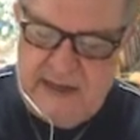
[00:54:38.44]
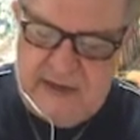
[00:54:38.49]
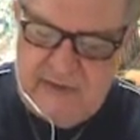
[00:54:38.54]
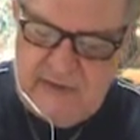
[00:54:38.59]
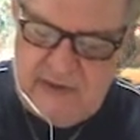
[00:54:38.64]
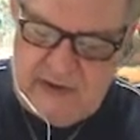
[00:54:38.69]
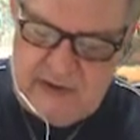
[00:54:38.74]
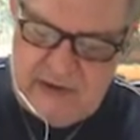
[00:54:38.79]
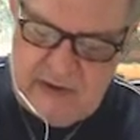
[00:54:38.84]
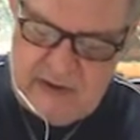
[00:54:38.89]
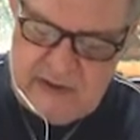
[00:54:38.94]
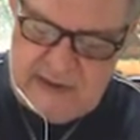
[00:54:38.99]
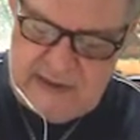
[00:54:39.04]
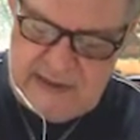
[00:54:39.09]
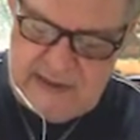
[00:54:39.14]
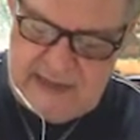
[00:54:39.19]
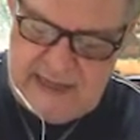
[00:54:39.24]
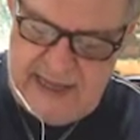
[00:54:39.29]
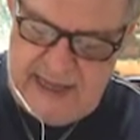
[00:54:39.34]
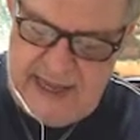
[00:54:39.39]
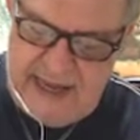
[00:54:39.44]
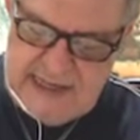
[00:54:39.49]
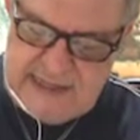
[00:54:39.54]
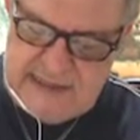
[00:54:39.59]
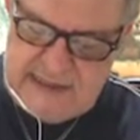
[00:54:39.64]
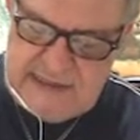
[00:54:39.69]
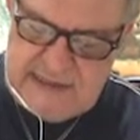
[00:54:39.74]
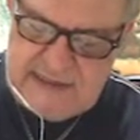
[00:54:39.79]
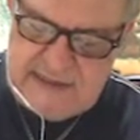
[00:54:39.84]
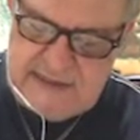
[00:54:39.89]
Recall that
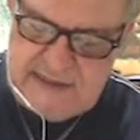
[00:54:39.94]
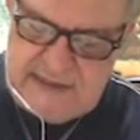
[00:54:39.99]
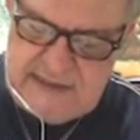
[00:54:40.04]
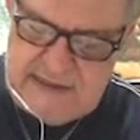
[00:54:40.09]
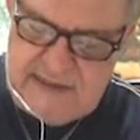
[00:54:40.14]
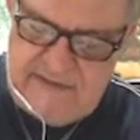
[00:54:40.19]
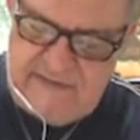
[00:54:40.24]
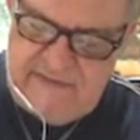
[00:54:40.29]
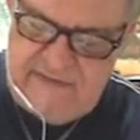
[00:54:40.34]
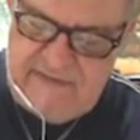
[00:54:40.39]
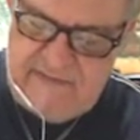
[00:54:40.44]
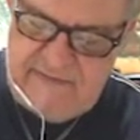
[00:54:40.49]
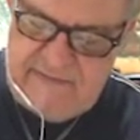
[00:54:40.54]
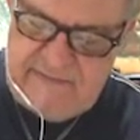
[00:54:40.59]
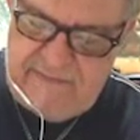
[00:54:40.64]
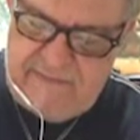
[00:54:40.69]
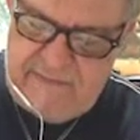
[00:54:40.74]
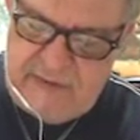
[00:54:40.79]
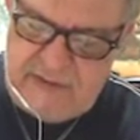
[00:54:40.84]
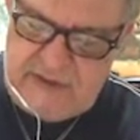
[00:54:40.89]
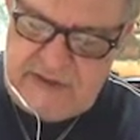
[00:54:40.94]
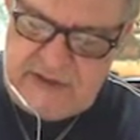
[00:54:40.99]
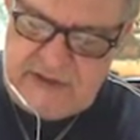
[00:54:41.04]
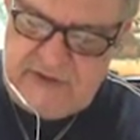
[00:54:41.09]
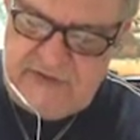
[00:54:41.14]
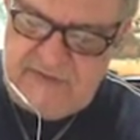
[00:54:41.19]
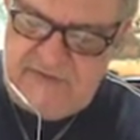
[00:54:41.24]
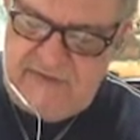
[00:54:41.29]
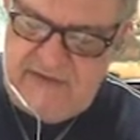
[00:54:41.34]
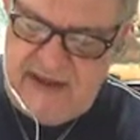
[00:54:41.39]
x is the
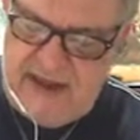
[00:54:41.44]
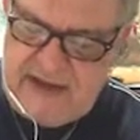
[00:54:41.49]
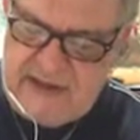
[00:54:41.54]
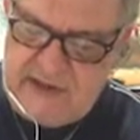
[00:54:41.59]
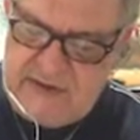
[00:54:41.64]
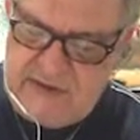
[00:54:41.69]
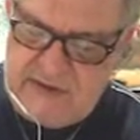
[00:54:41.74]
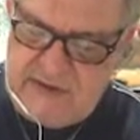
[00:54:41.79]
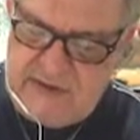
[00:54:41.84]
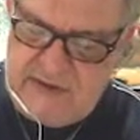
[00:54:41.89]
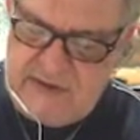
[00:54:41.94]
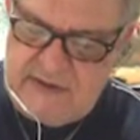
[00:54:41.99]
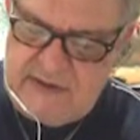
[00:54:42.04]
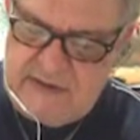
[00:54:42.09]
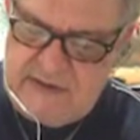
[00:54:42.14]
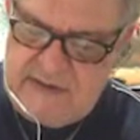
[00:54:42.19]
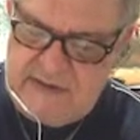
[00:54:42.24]
position vector,